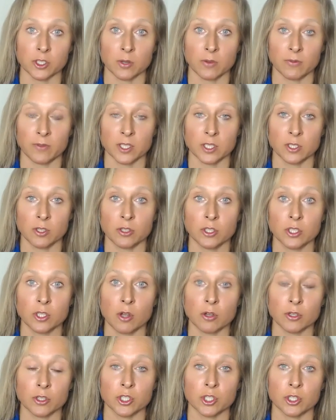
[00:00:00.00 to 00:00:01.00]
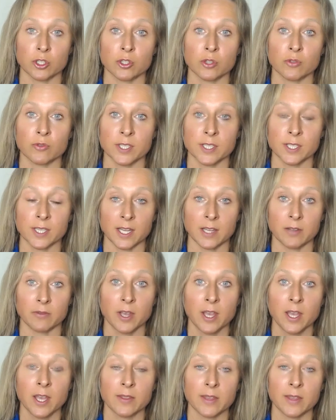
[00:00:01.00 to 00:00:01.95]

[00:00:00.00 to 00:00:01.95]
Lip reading: So if there's not an oxygen to receive